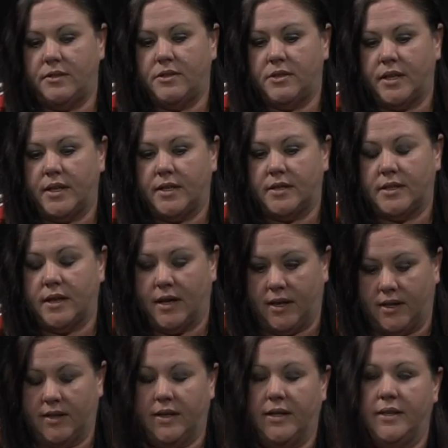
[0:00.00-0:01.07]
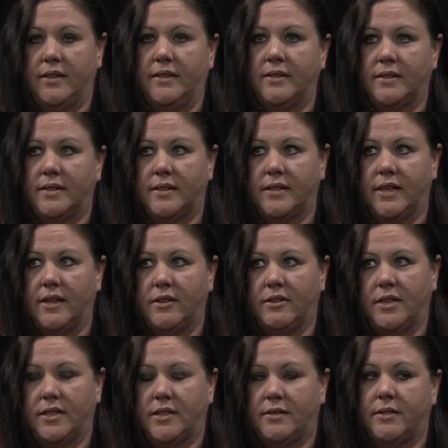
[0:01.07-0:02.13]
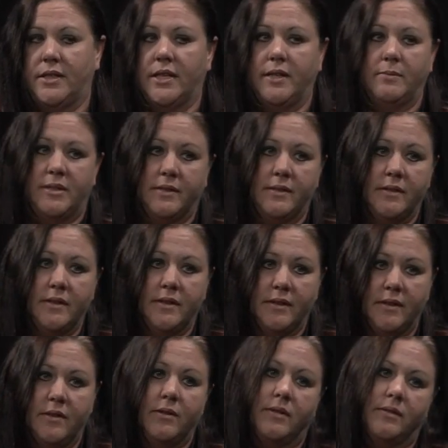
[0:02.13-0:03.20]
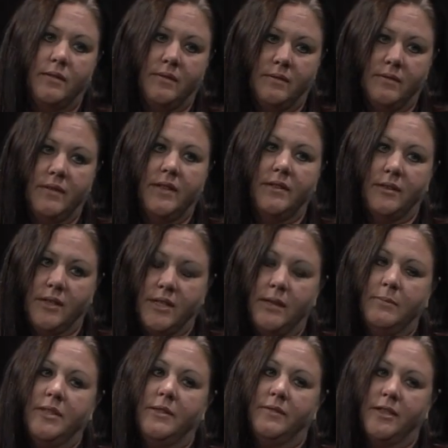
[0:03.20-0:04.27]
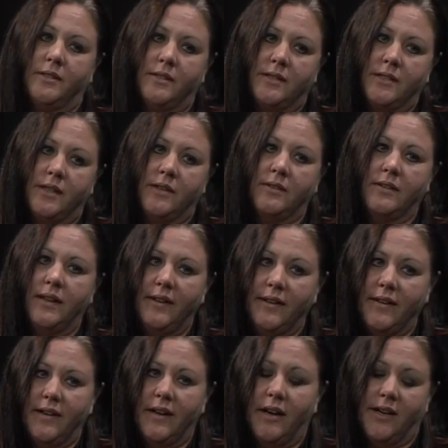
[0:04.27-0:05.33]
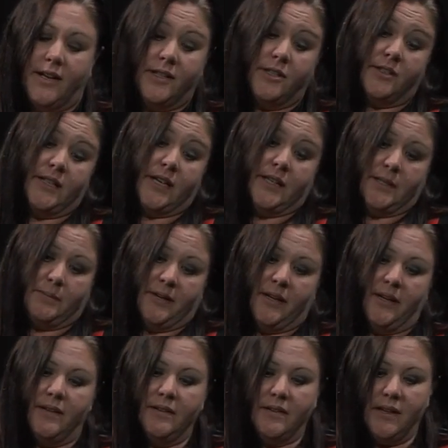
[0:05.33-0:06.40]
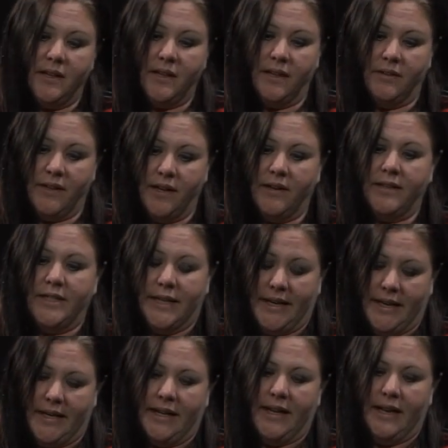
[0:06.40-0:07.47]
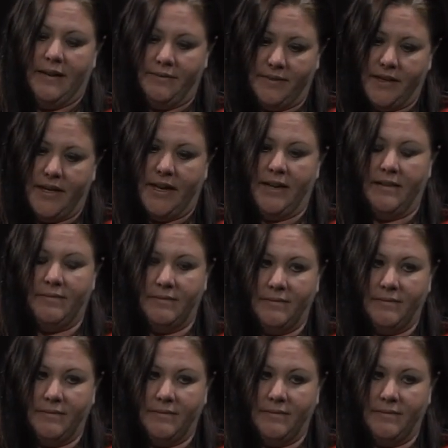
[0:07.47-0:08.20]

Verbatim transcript: trans hotlines increased 3 times. Wow. 3 times over. So our kids are desperate. You know, they are dying every day.